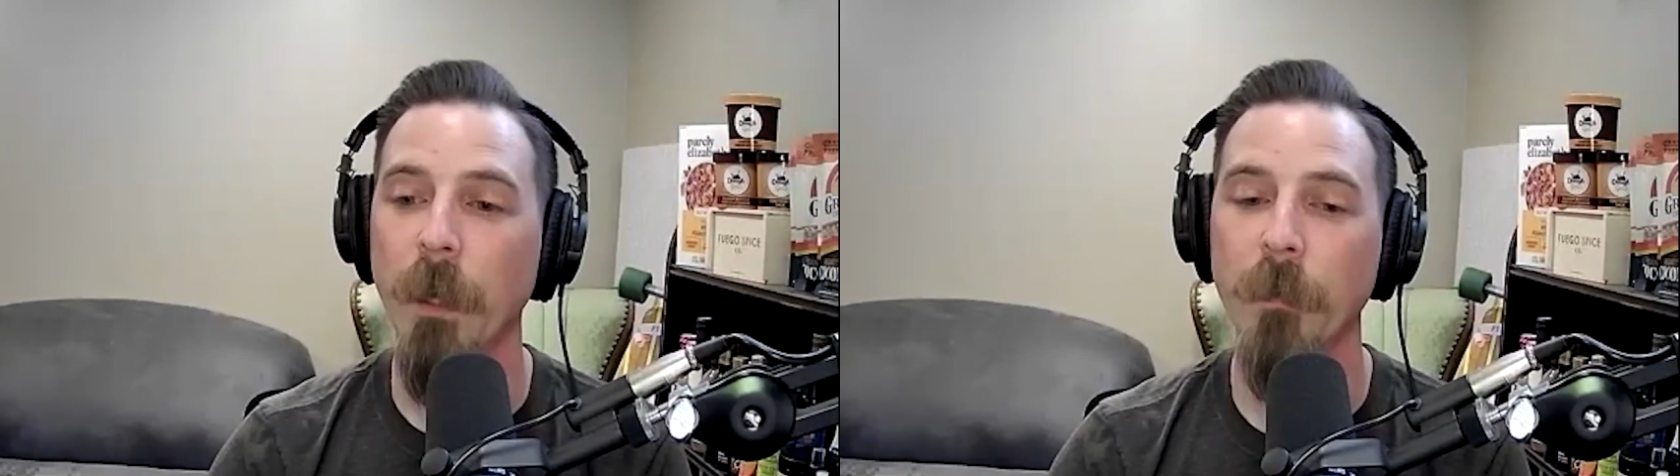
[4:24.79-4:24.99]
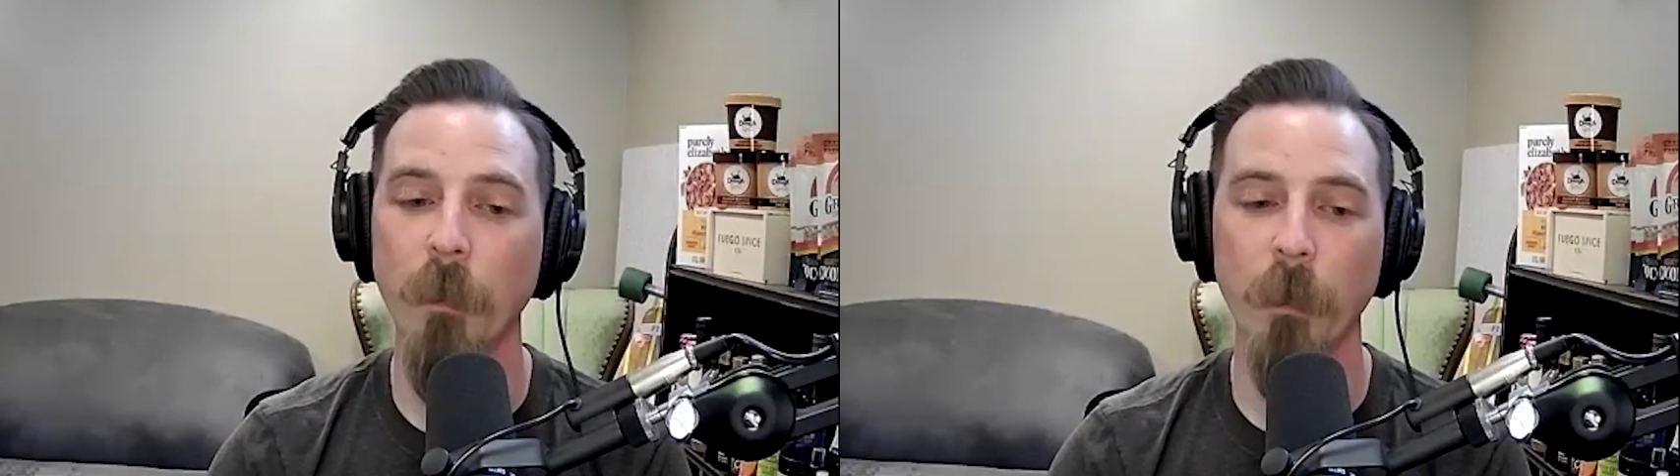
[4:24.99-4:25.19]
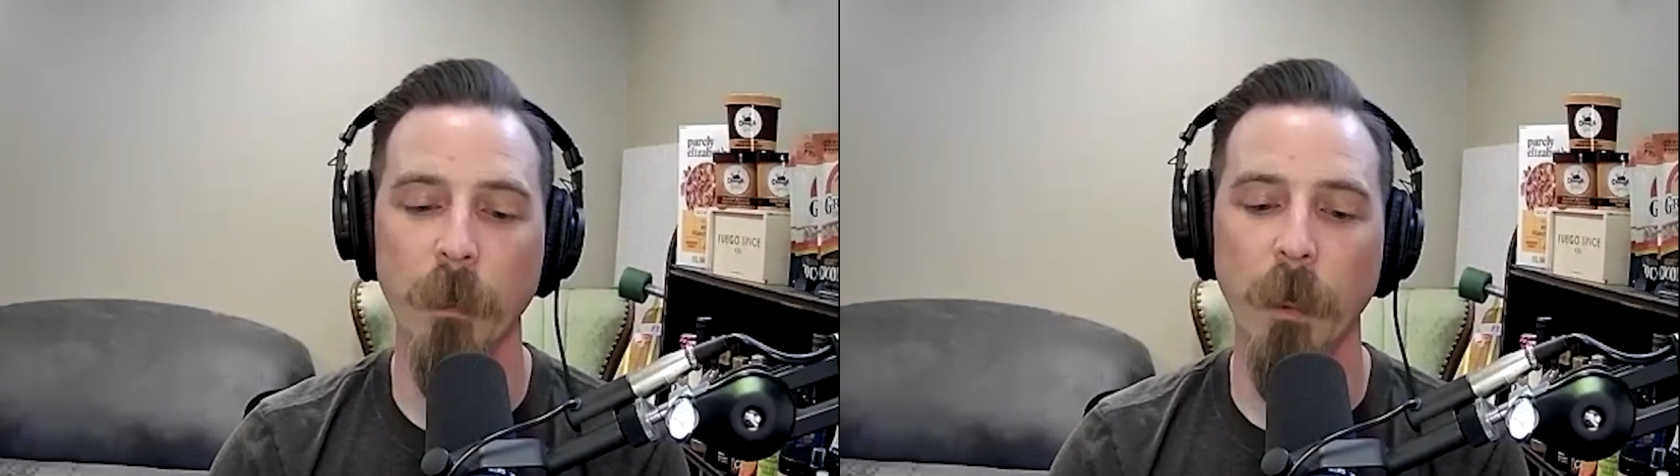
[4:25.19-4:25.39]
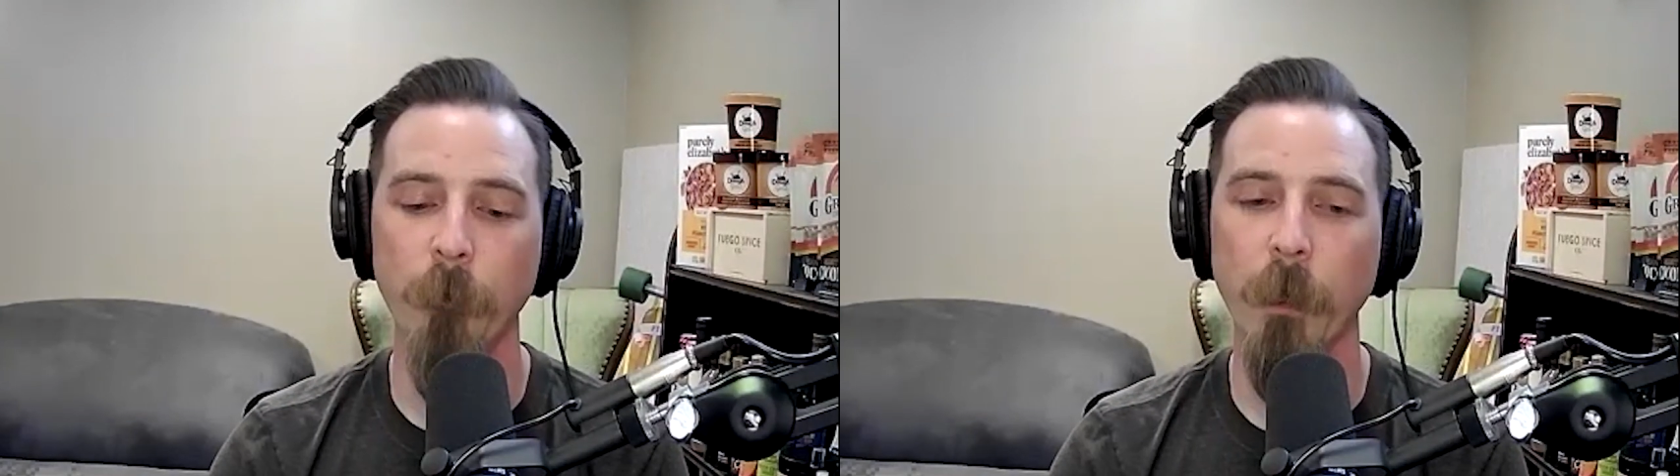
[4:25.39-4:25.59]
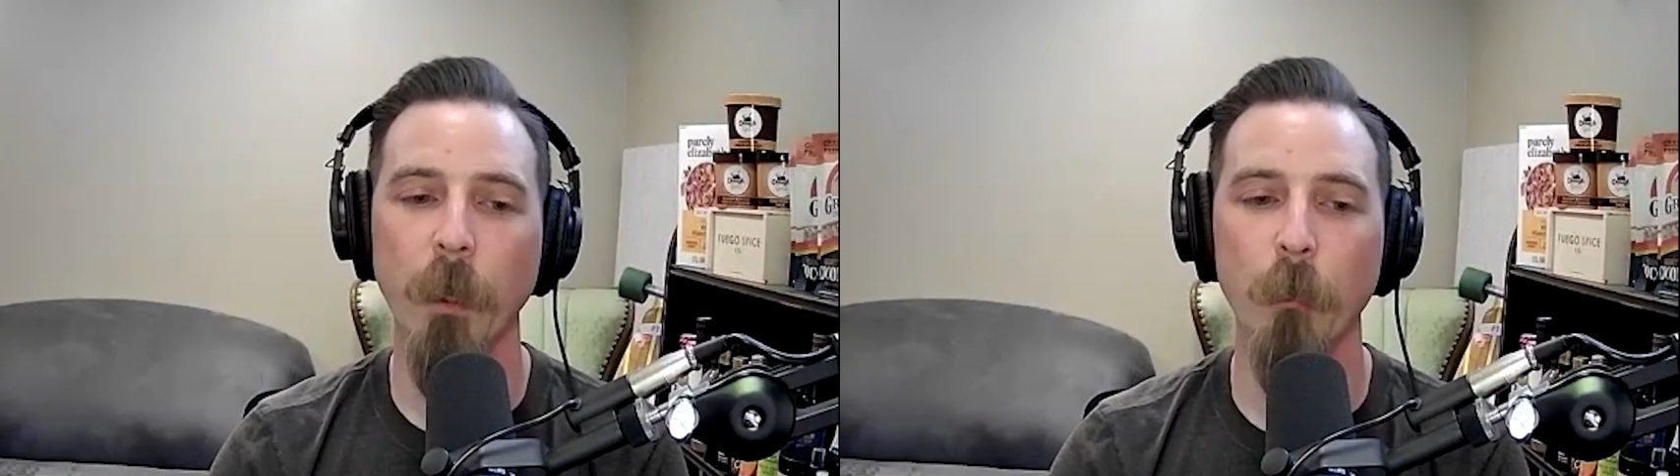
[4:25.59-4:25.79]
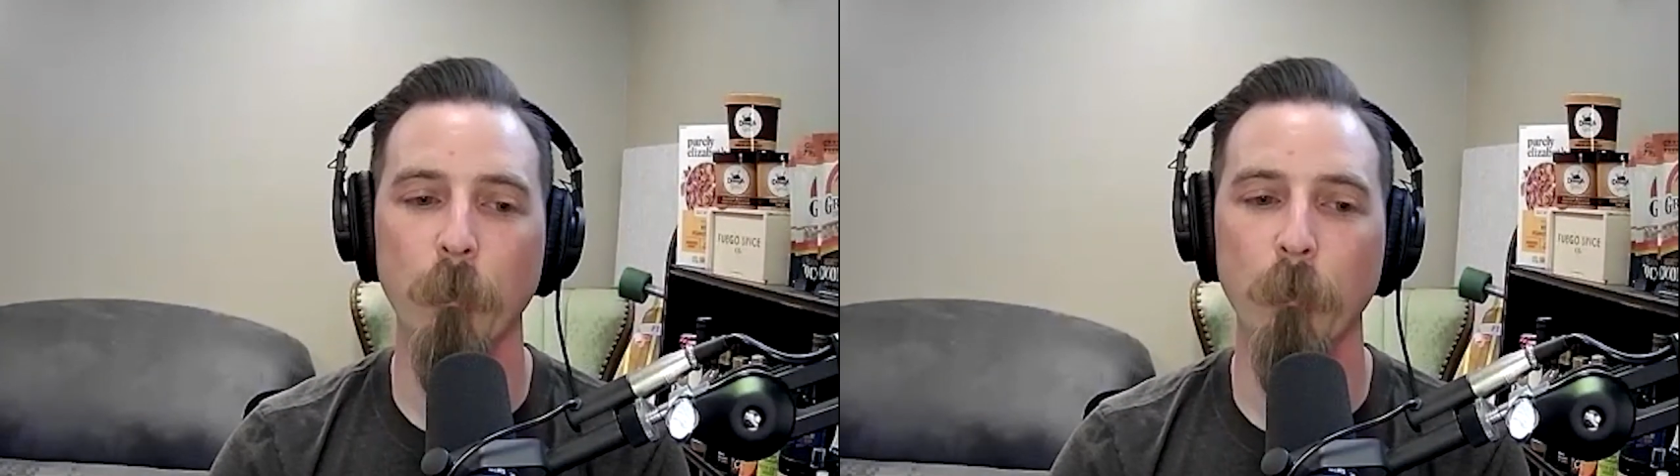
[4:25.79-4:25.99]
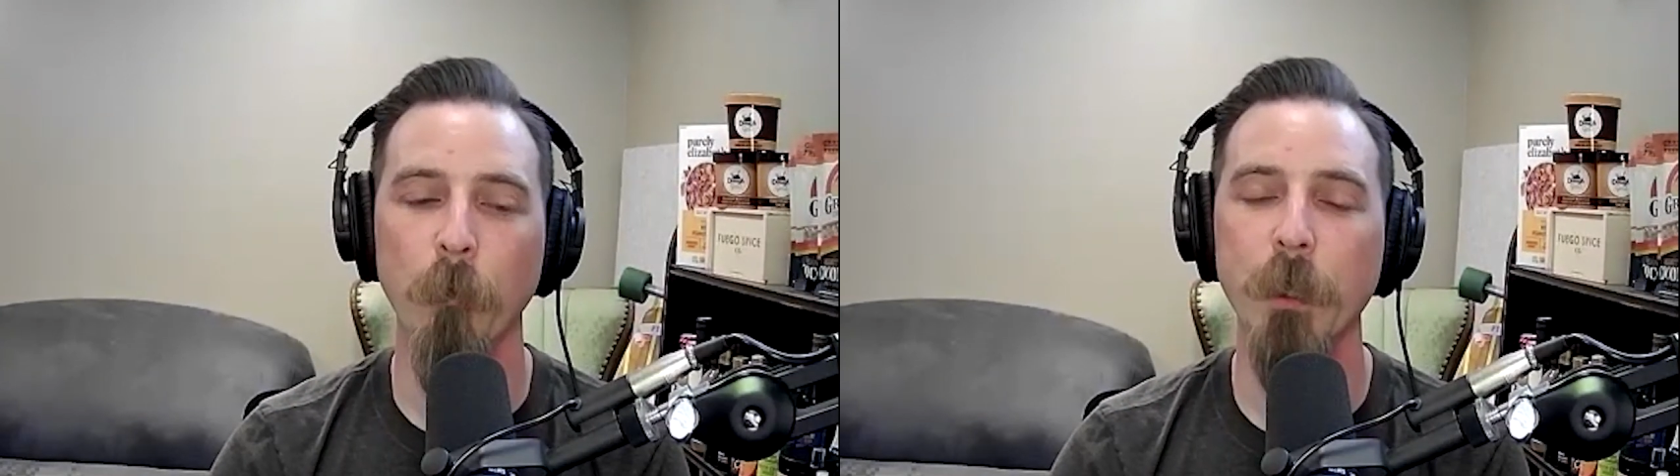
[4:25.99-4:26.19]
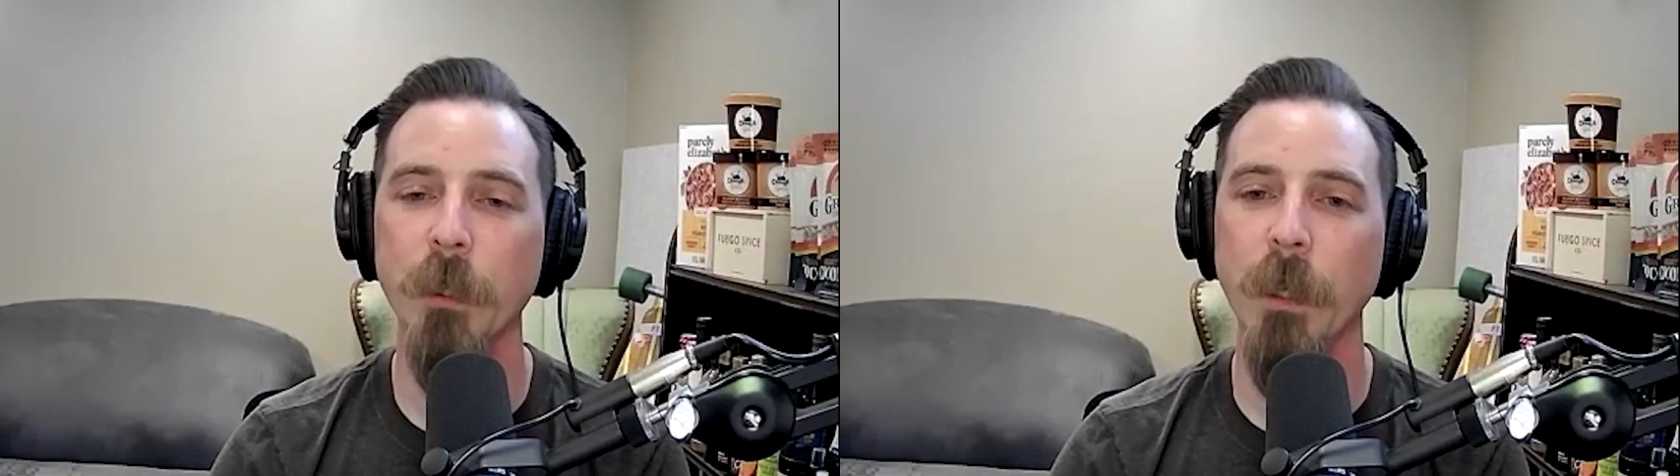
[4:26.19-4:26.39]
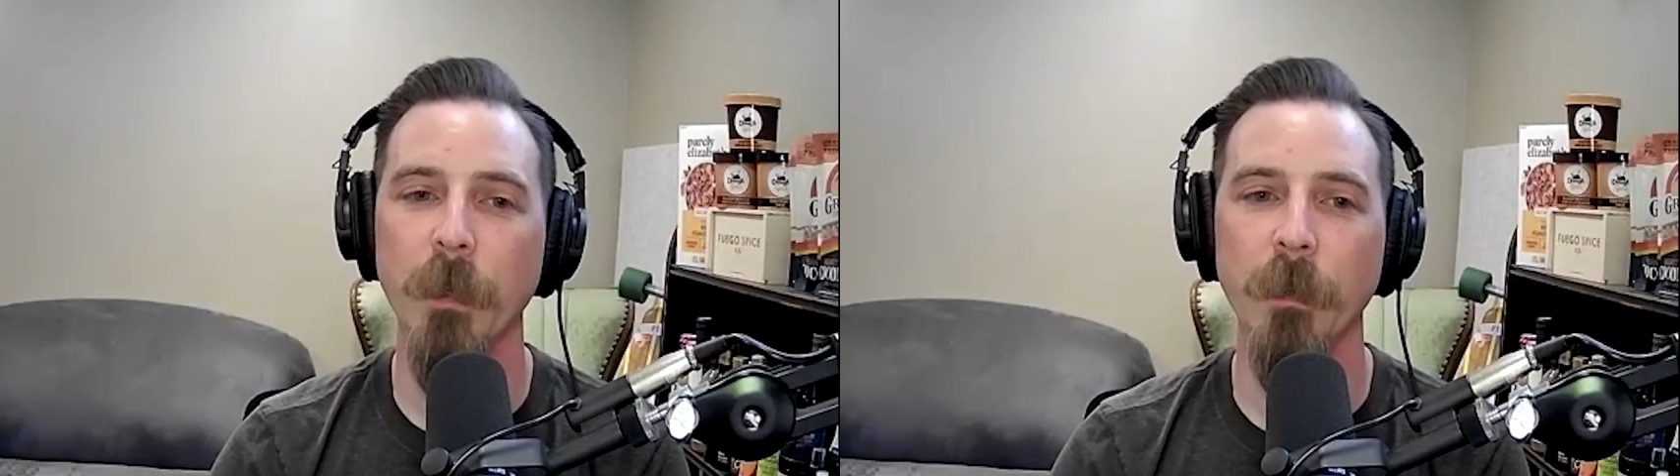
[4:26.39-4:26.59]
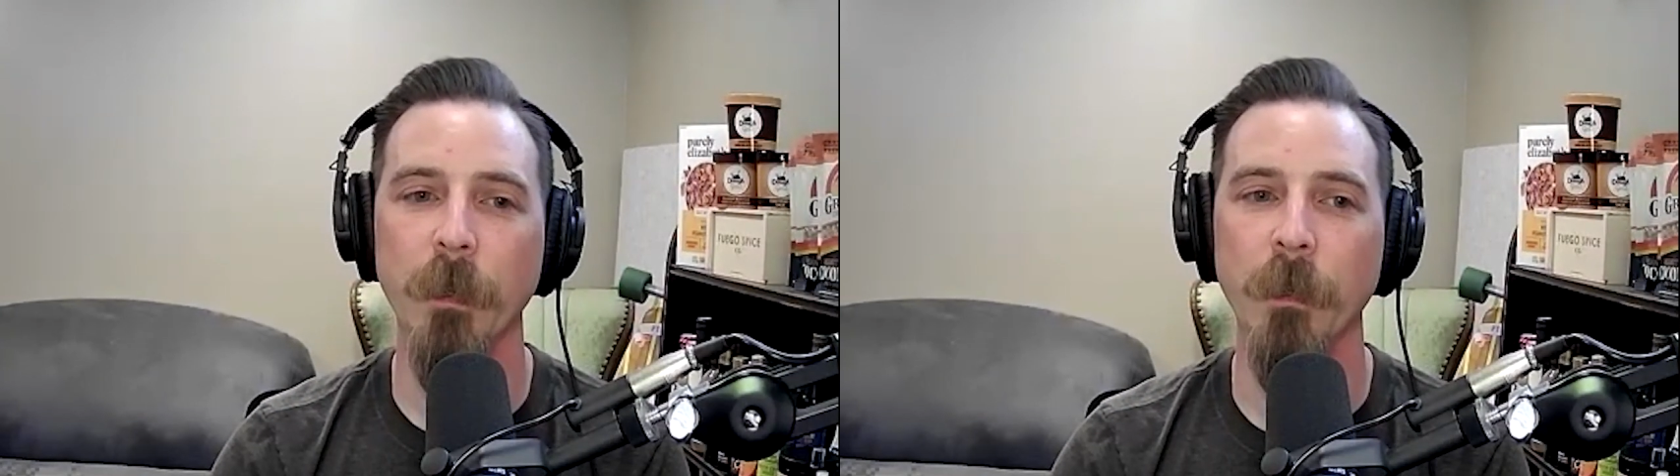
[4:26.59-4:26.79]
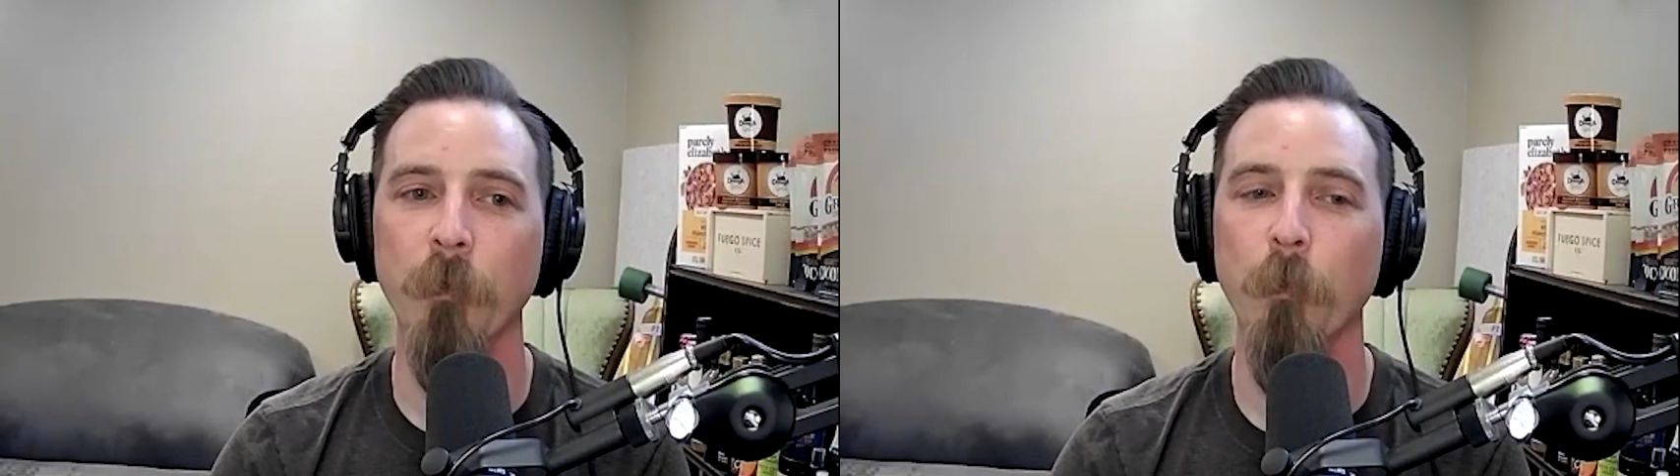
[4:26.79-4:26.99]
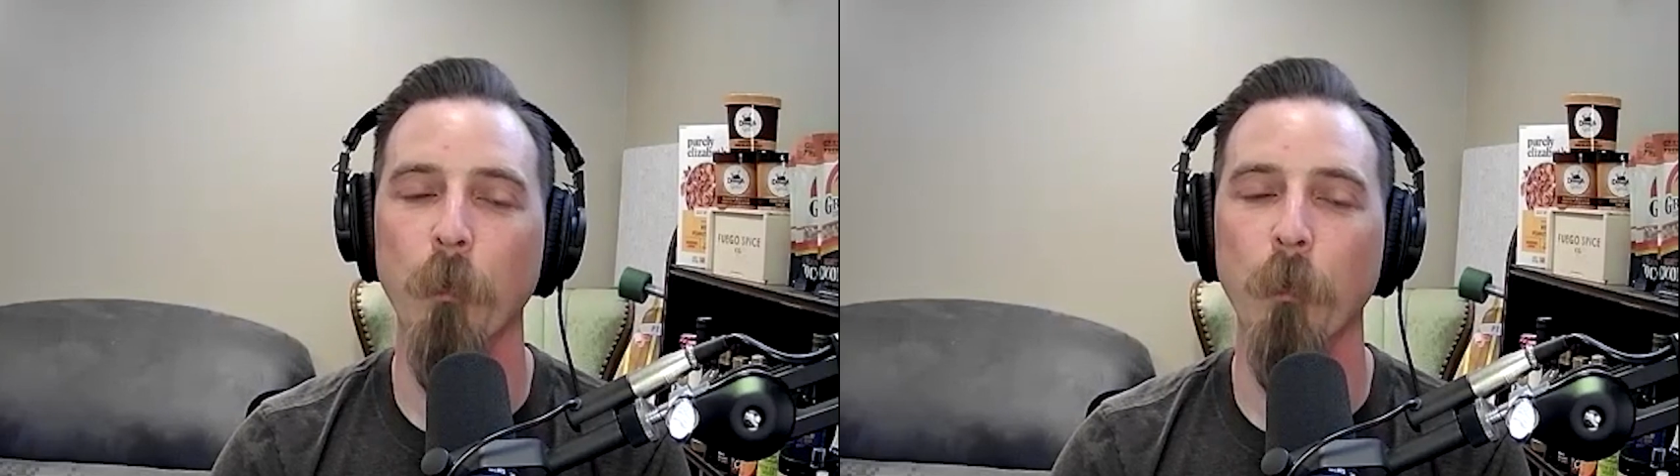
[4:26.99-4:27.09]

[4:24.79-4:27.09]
I started. I figured out merchandising